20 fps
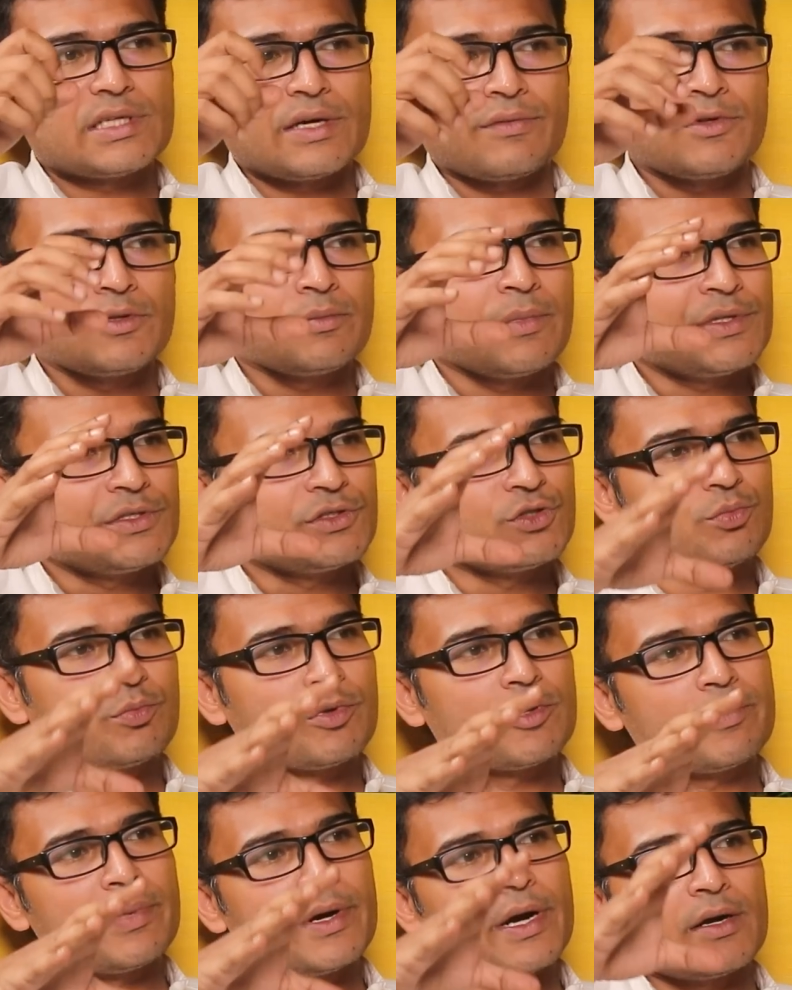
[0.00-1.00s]
7 months you
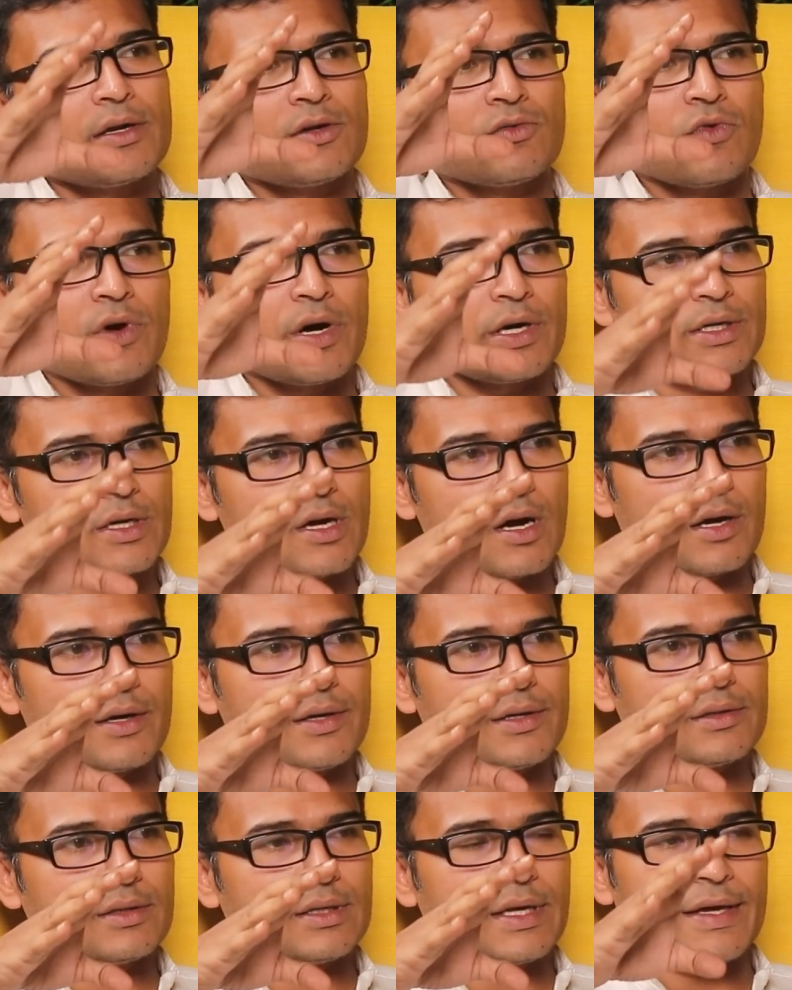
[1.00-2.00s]
prepared, you worked
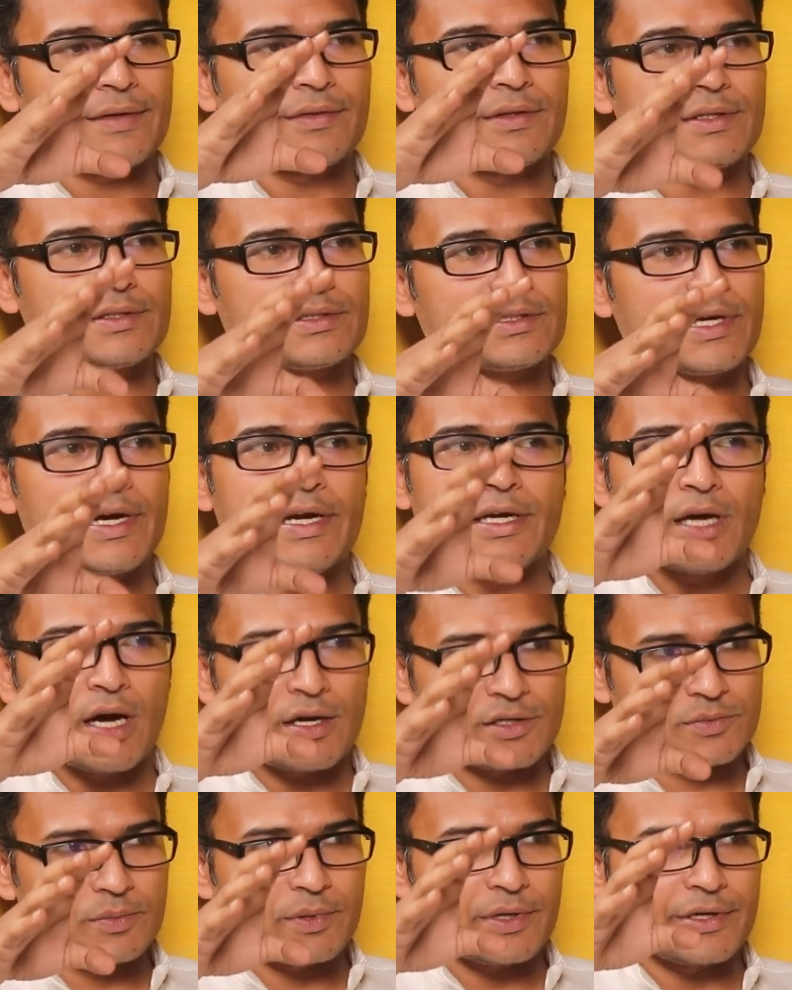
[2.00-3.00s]
hard like this, 8
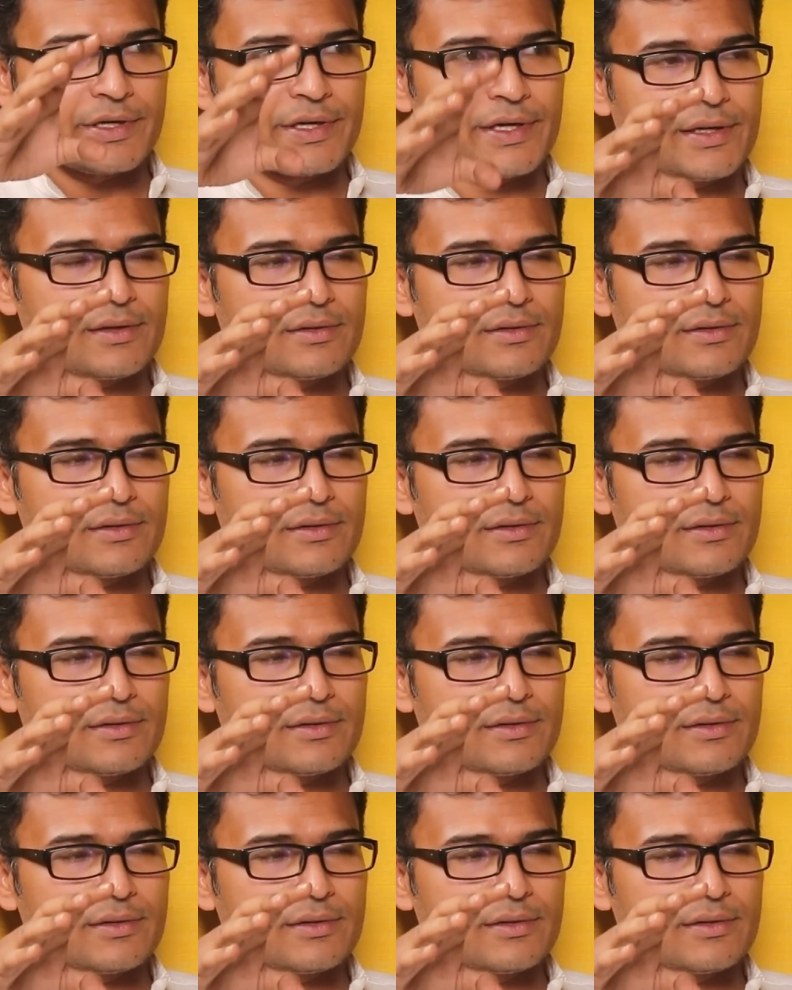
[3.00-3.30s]
hours per day.